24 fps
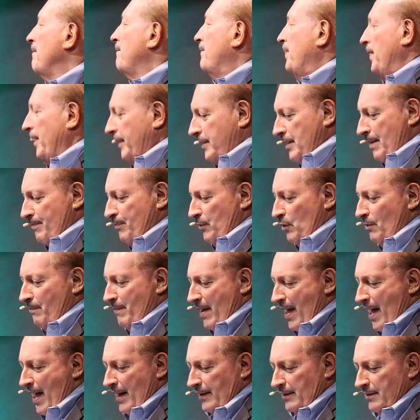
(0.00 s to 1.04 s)
pick up your
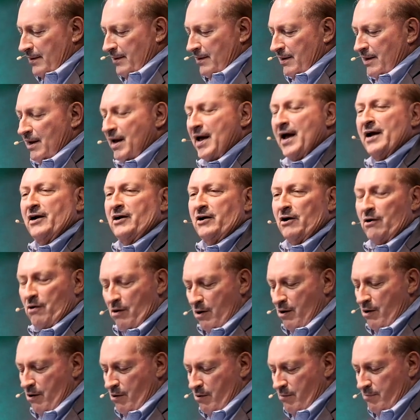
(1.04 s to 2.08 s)
mat, and go
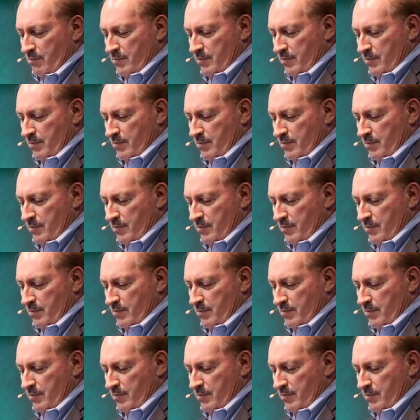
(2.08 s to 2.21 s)
home.